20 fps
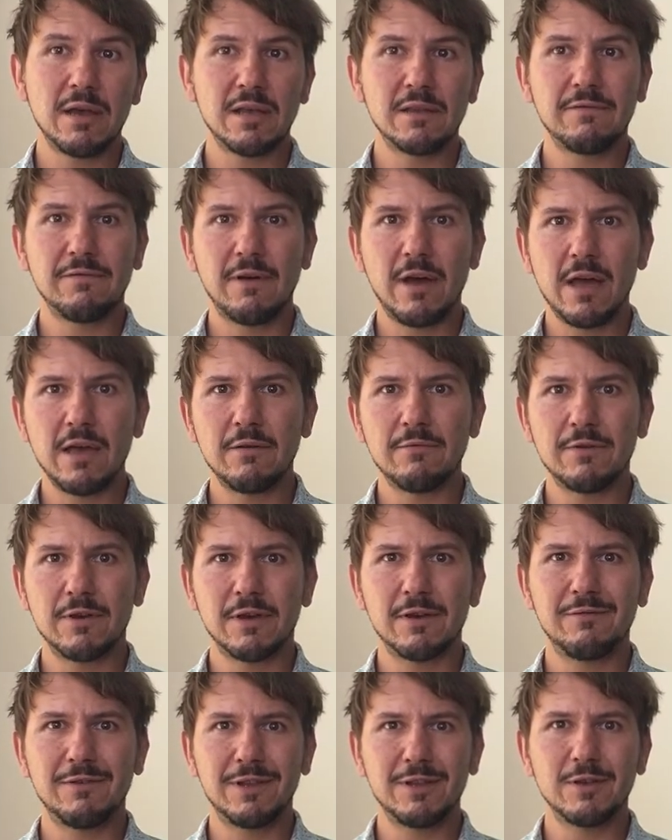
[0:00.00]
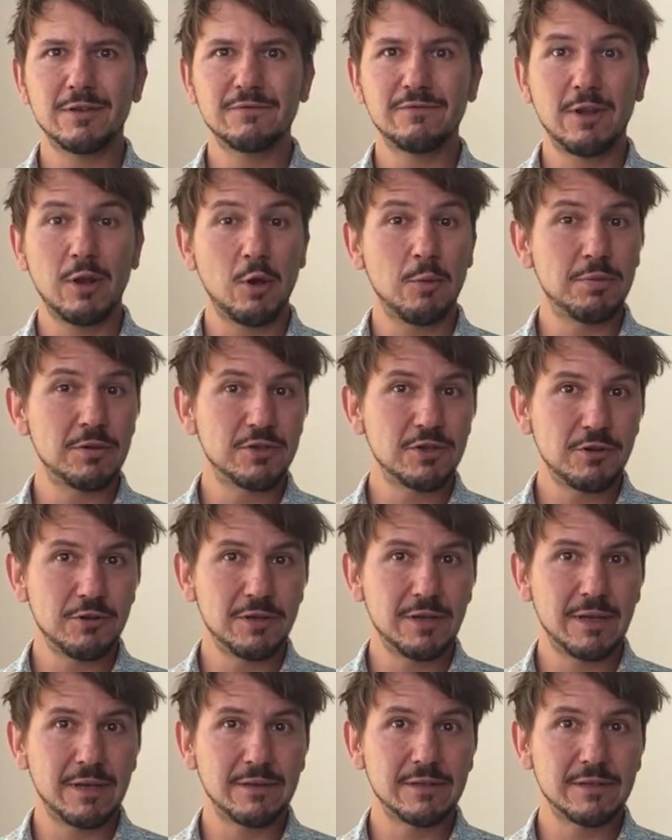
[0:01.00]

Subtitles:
and Firework windows will open shortly,